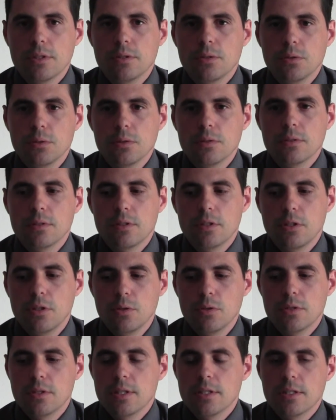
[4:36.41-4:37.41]
to
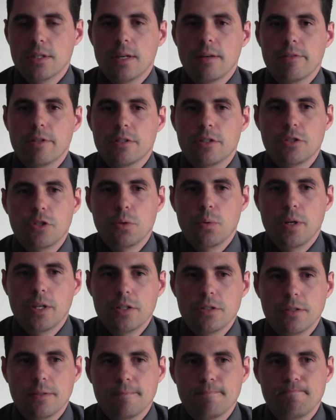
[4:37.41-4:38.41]
use this in every
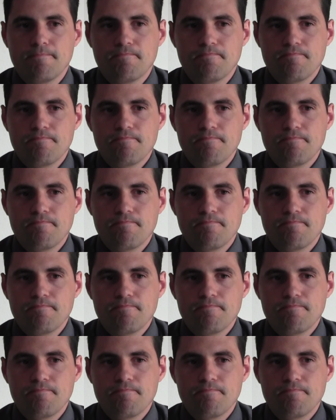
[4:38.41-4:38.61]
situation.